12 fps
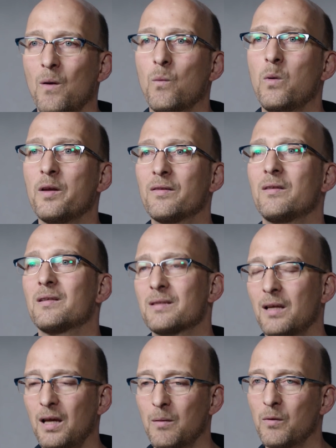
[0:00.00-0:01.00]
With this
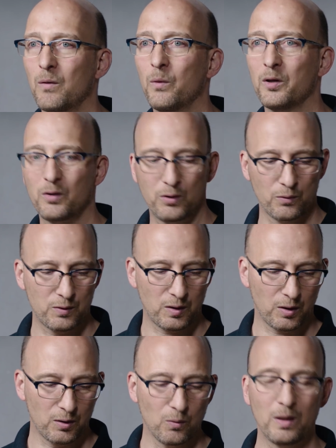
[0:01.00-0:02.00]
camera, we're
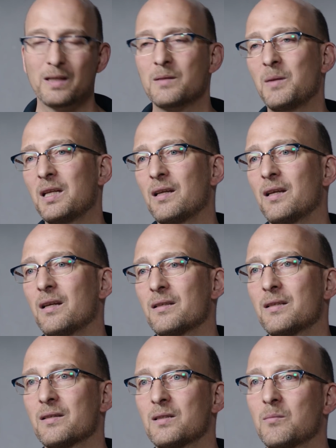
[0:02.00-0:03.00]
introducing a new lens metadata
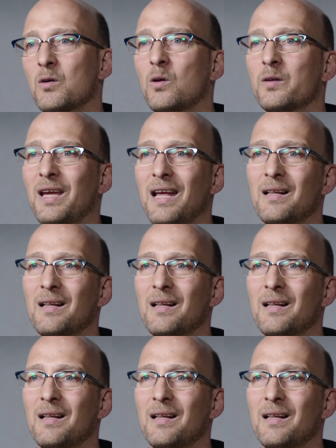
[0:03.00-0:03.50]
system called